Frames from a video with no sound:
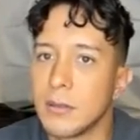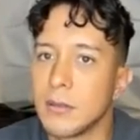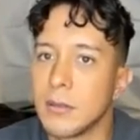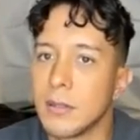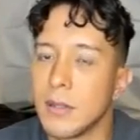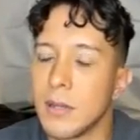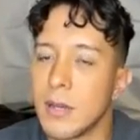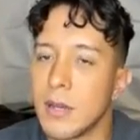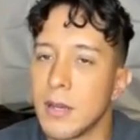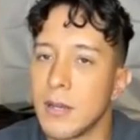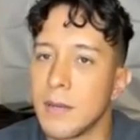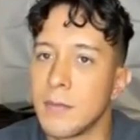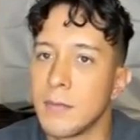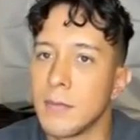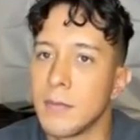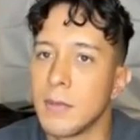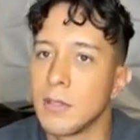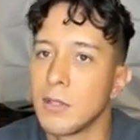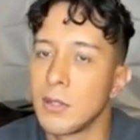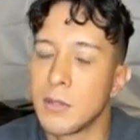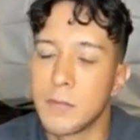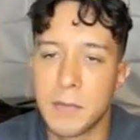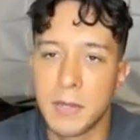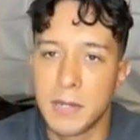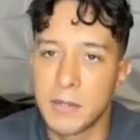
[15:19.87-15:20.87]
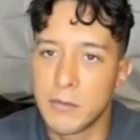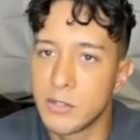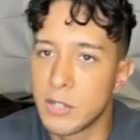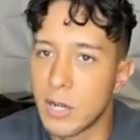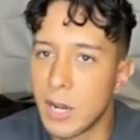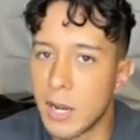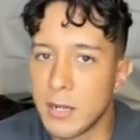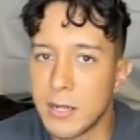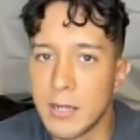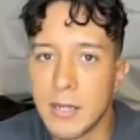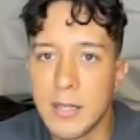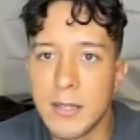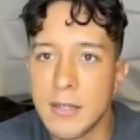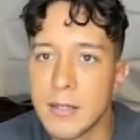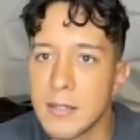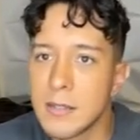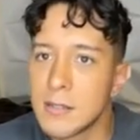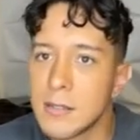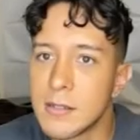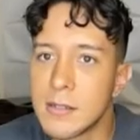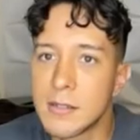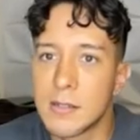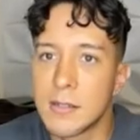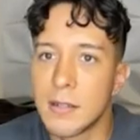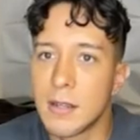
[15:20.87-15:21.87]
a little bit of
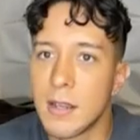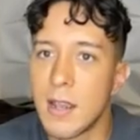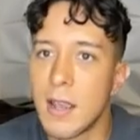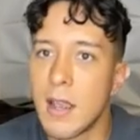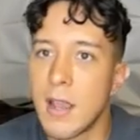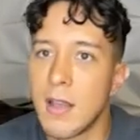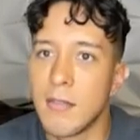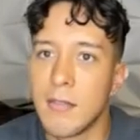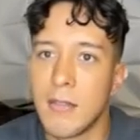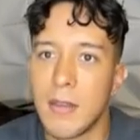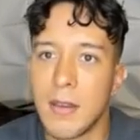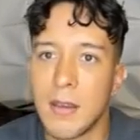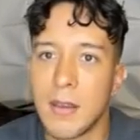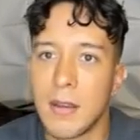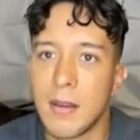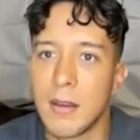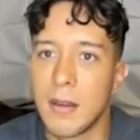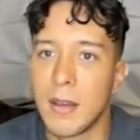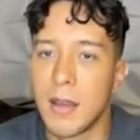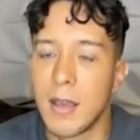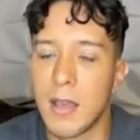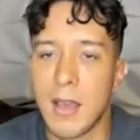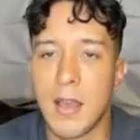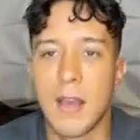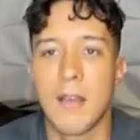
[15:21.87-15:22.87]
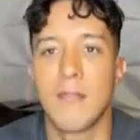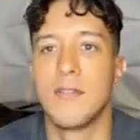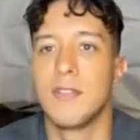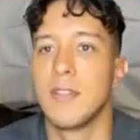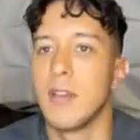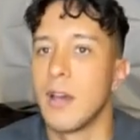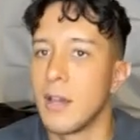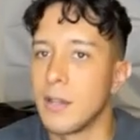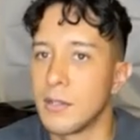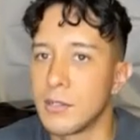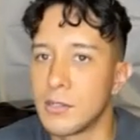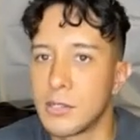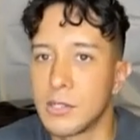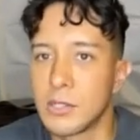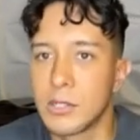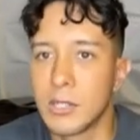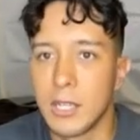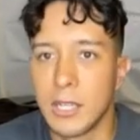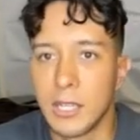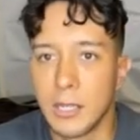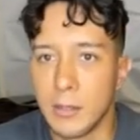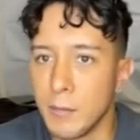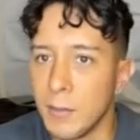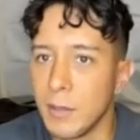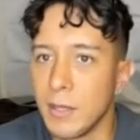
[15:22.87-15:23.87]
Chinese, and then I have Dutch
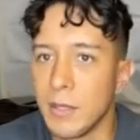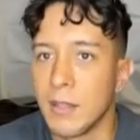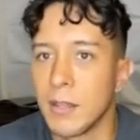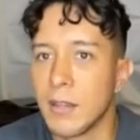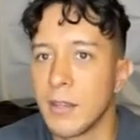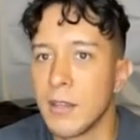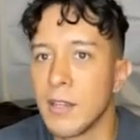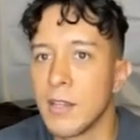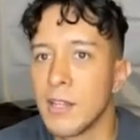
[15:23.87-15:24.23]
in me.